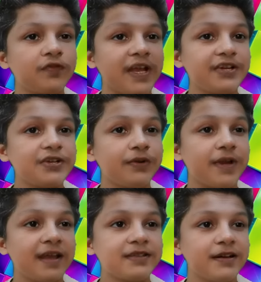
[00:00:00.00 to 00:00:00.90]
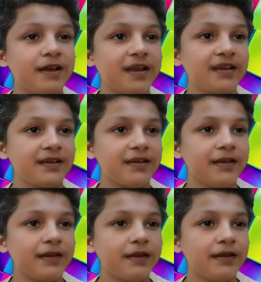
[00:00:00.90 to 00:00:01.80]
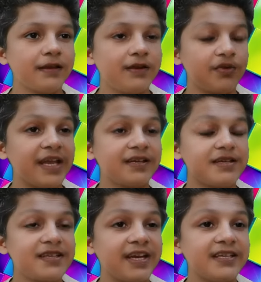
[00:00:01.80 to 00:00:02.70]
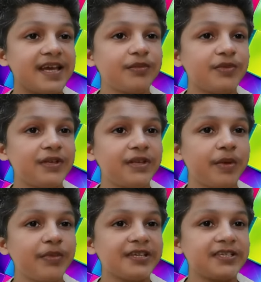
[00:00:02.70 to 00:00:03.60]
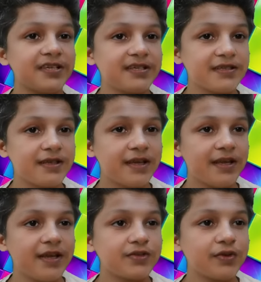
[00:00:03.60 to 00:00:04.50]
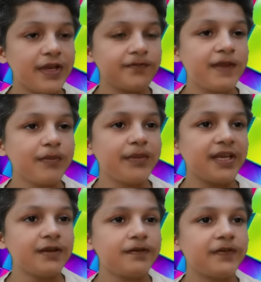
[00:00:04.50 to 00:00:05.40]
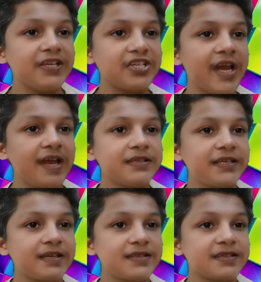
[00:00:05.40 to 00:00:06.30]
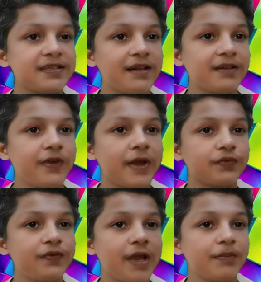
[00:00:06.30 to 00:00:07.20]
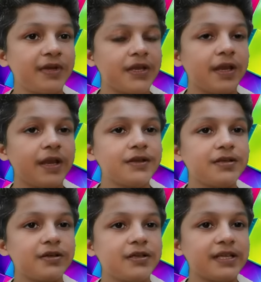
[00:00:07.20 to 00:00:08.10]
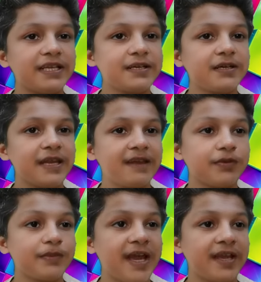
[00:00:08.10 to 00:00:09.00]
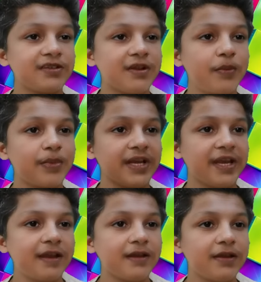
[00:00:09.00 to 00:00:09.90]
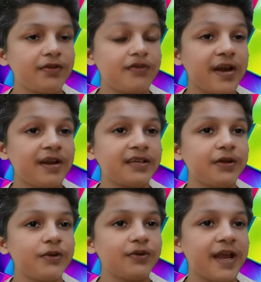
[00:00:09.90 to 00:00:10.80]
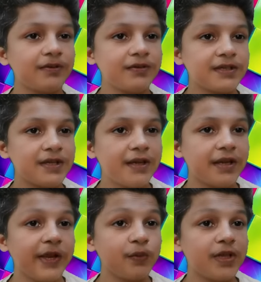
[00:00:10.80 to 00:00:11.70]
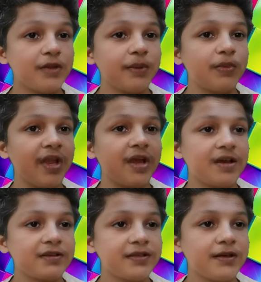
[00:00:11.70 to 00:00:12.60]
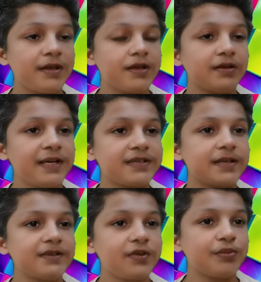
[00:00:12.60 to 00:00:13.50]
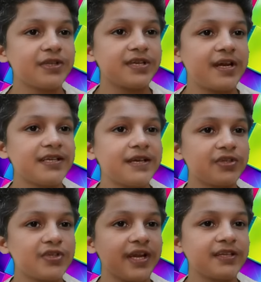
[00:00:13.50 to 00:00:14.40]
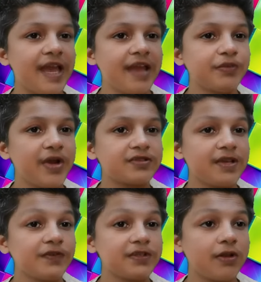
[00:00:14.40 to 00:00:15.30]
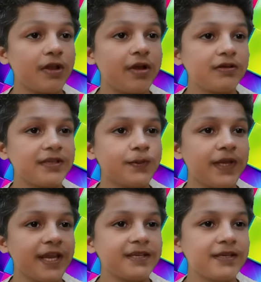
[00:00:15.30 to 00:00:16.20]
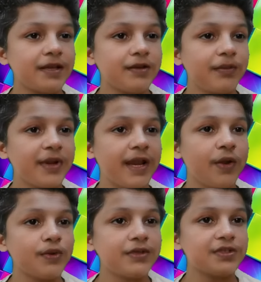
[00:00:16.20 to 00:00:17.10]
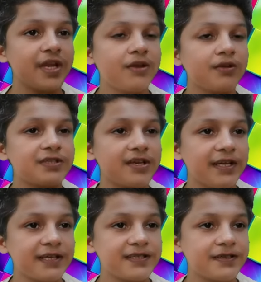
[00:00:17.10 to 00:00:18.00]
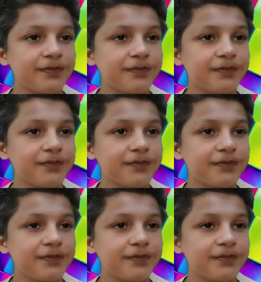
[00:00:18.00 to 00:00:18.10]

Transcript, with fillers: flesh known as the Rock who made his screen debut in The Mummy Returns. So if The Mummy franchise takes itself out from under the litter left by the Scorpion King for another go-round, it will be because the wrestling superstar demonstrates heavy box office clout this weekend, but I couldn't count on it.